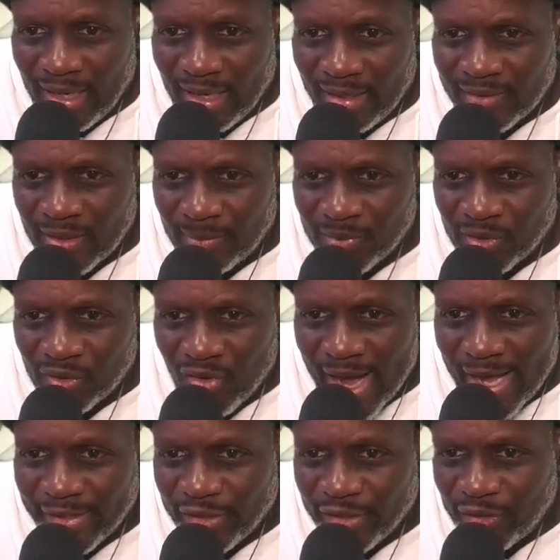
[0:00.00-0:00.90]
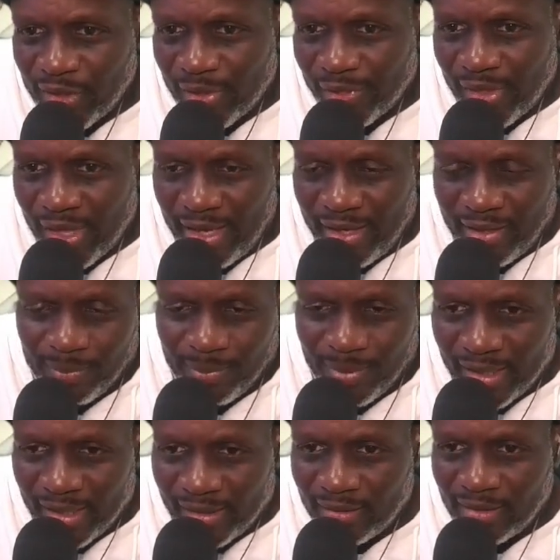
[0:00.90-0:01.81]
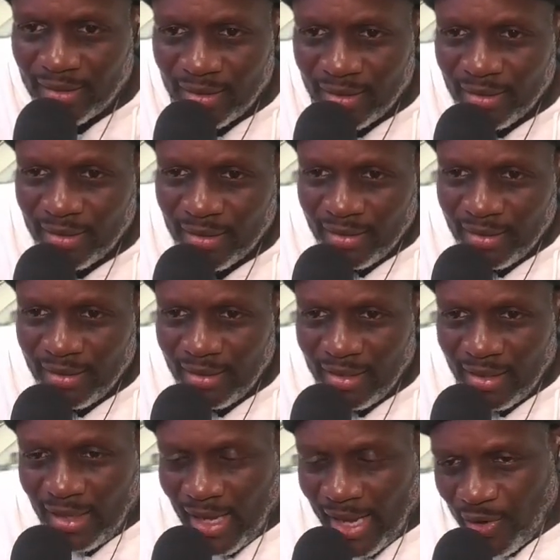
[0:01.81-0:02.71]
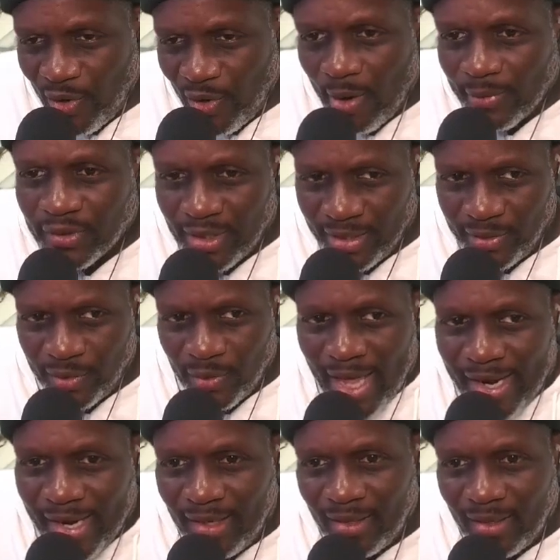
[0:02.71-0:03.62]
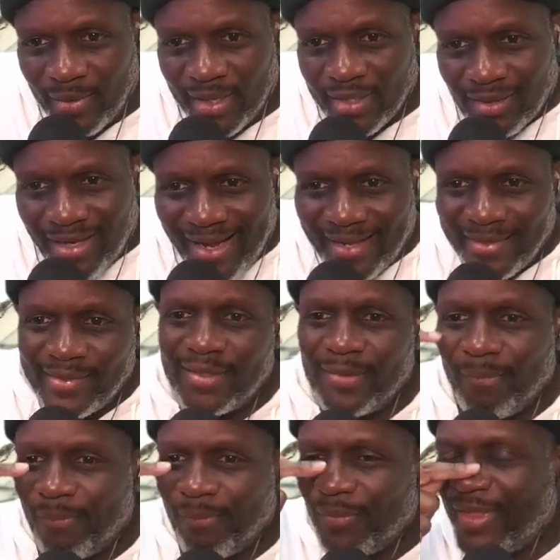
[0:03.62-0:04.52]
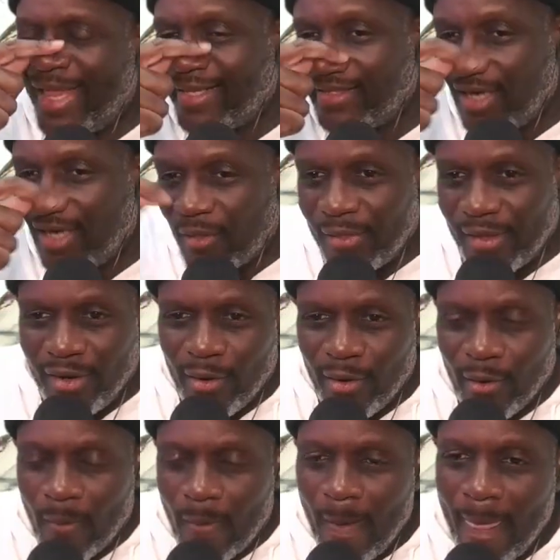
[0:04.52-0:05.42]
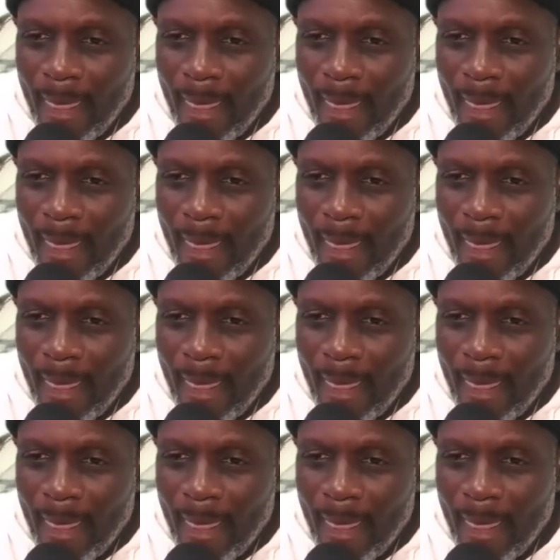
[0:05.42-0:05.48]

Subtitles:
some scratches and things, but I I was going to do that anyway, so that's nothing new.